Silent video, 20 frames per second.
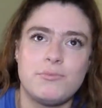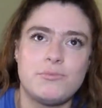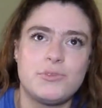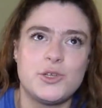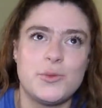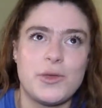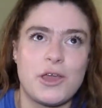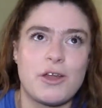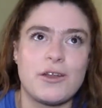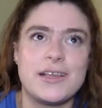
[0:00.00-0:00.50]

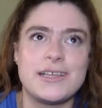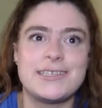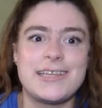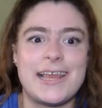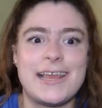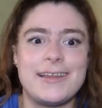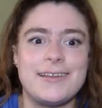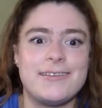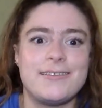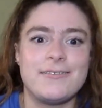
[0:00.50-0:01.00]
to be honest,
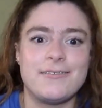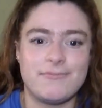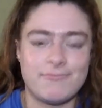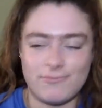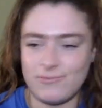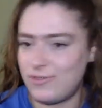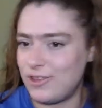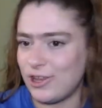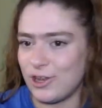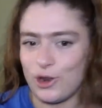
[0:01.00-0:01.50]
in
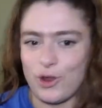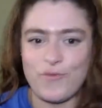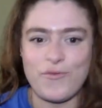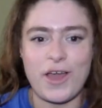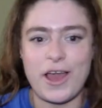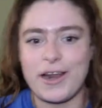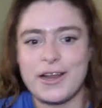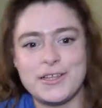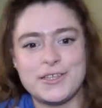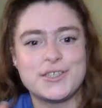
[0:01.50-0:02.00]
the Love
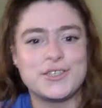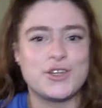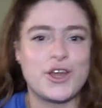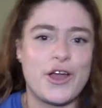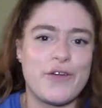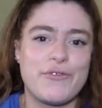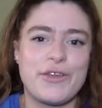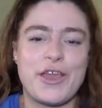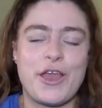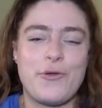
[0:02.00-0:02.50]
Island
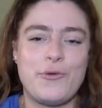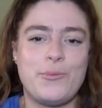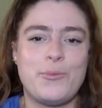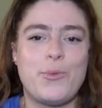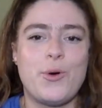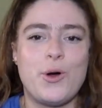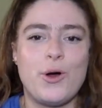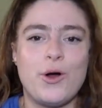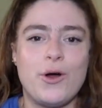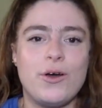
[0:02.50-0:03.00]
scenario,
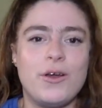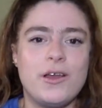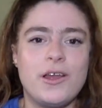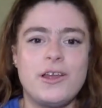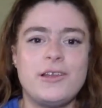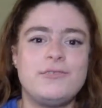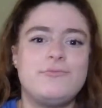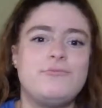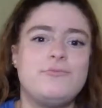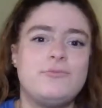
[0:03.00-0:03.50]
put
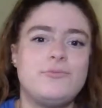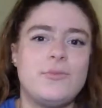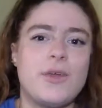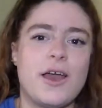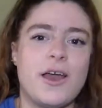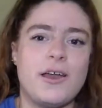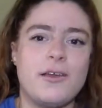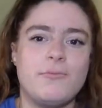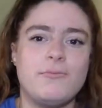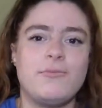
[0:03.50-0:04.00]

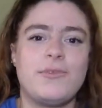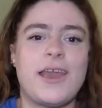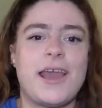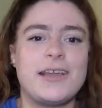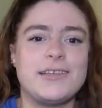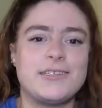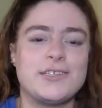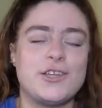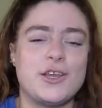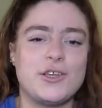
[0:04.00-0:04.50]

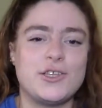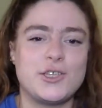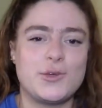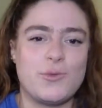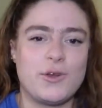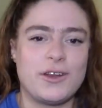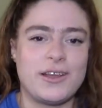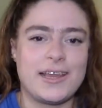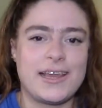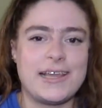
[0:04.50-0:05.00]
getting to know
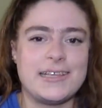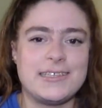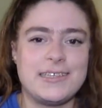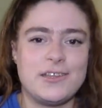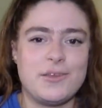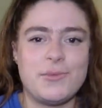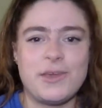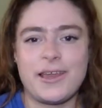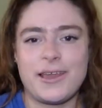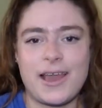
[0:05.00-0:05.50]
someone and kissing
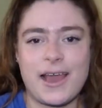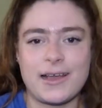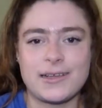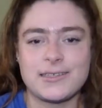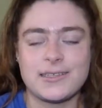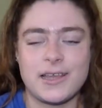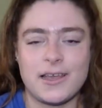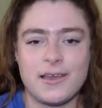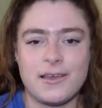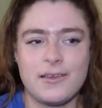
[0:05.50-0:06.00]
them in
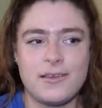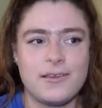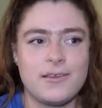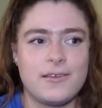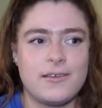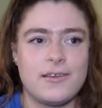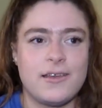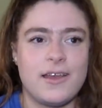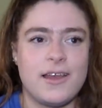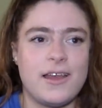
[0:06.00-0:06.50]
casa
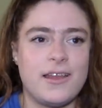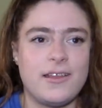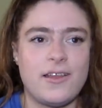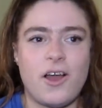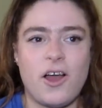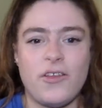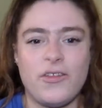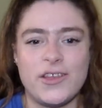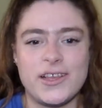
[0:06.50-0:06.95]
on